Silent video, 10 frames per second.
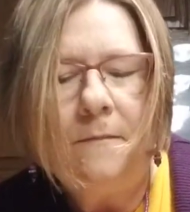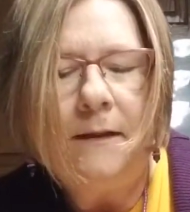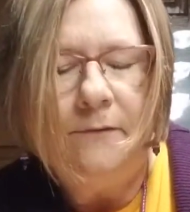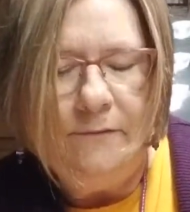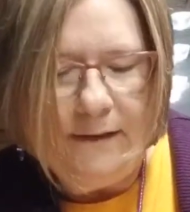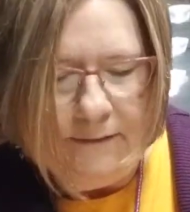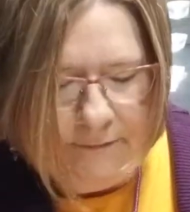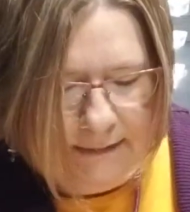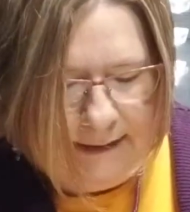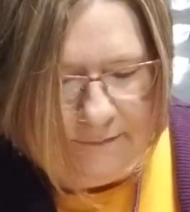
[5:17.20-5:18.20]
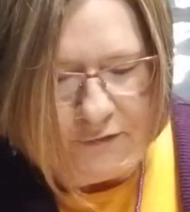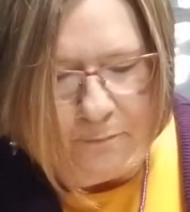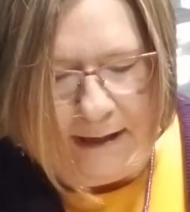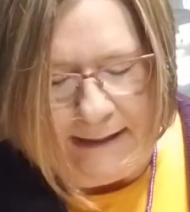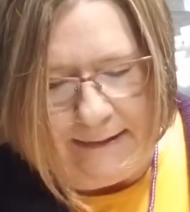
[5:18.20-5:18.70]
I really have to
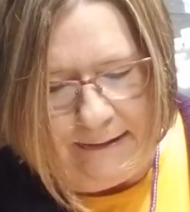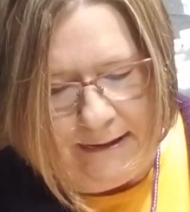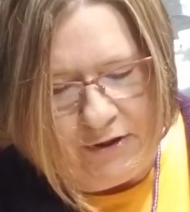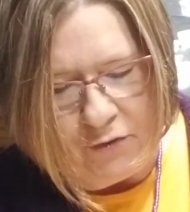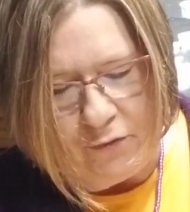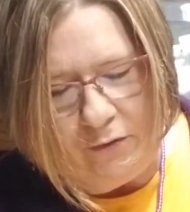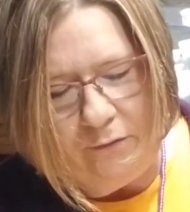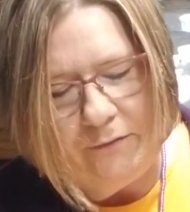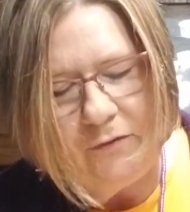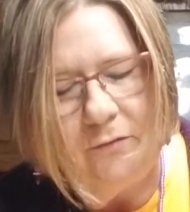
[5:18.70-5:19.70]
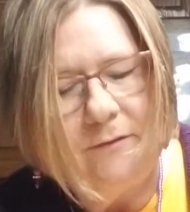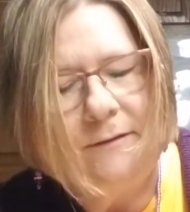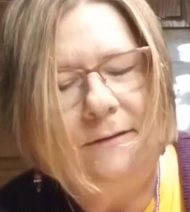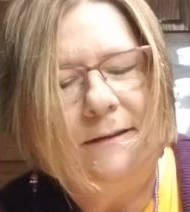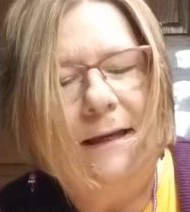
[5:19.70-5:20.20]
pack it in. I show you. So
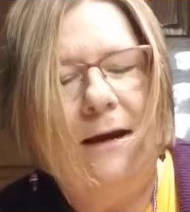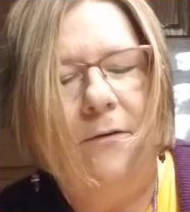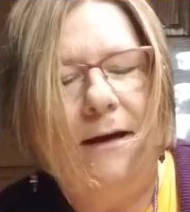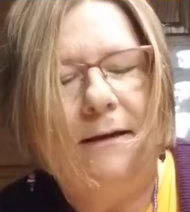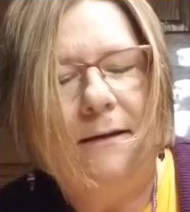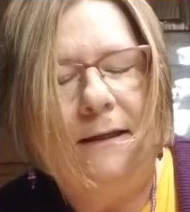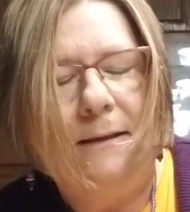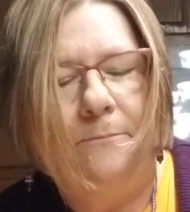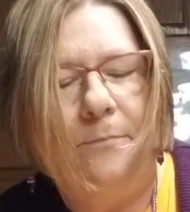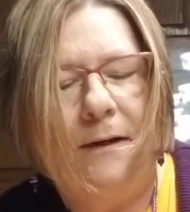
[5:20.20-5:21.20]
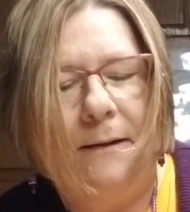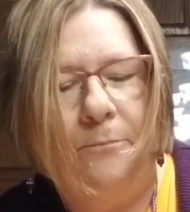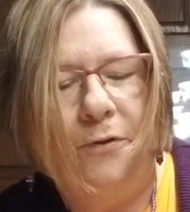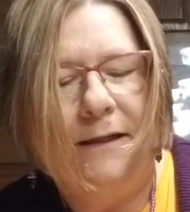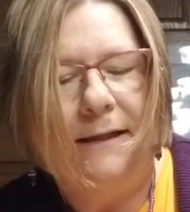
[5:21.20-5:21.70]
see how I keep
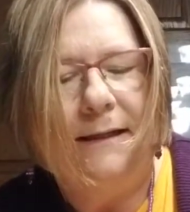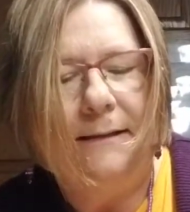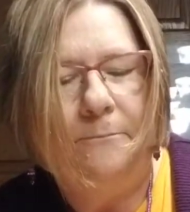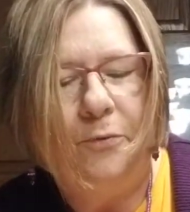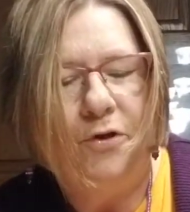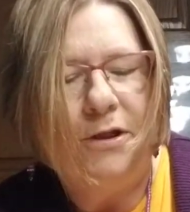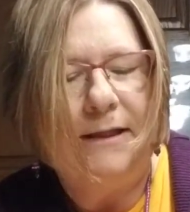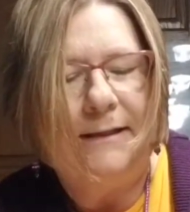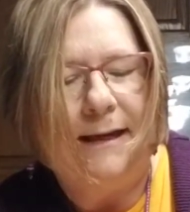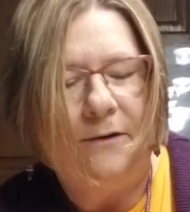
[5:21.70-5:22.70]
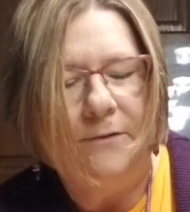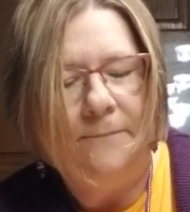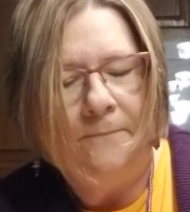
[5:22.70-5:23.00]
putting it in and pushing it down